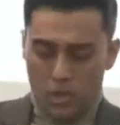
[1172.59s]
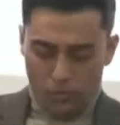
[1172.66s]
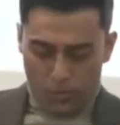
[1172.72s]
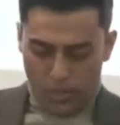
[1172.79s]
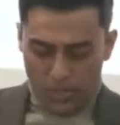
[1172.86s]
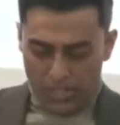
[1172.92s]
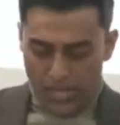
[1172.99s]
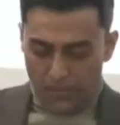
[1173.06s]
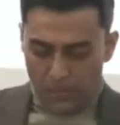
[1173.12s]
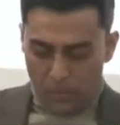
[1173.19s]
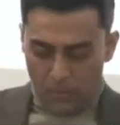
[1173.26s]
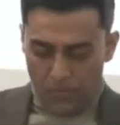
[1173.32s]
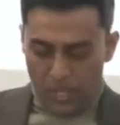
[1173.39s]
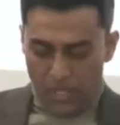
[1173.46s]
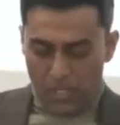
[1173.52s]
For
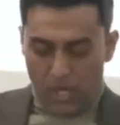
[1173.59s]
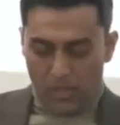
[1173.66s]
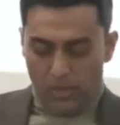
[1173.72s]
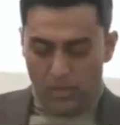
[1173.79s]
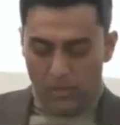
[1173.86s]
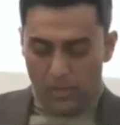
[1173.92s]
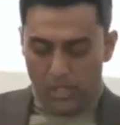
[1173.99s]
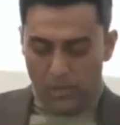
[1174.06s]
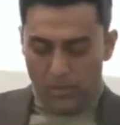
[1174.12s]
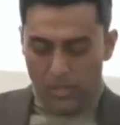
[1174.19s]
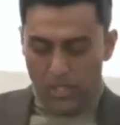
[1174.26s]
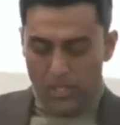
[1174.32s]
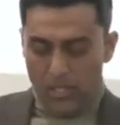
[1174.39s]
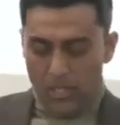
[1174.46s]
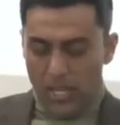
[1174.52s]
example, Dr.
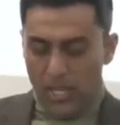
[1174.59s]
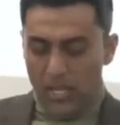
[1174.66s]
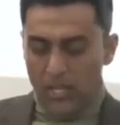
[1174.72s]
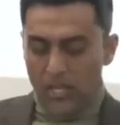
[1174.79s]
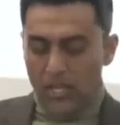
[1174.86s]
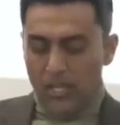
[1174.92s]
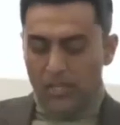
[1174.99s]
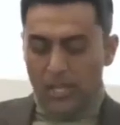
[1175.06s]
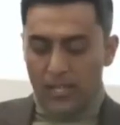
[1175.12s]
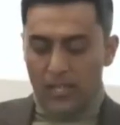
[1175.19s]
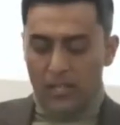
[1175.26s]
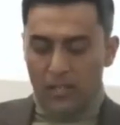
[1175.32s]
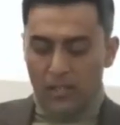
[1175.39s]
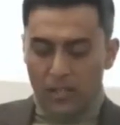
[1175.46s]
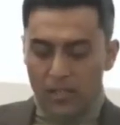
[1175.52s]
ElMasry is saying
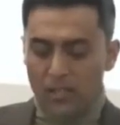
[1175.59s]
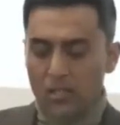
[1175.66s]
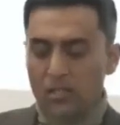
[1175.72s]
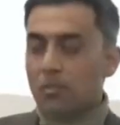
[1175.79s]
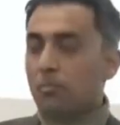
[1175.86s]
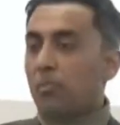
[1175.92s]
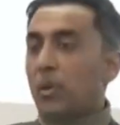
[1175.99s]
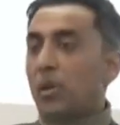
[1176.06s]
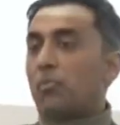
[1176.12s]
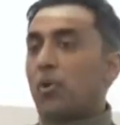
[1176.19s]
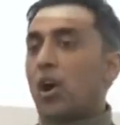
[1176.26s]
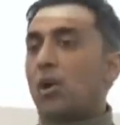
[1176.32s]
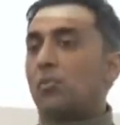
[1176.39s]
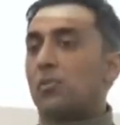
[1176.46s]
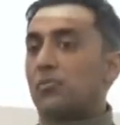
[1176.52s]
that this is a big
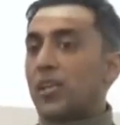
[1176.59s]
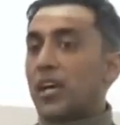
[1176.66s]
problem,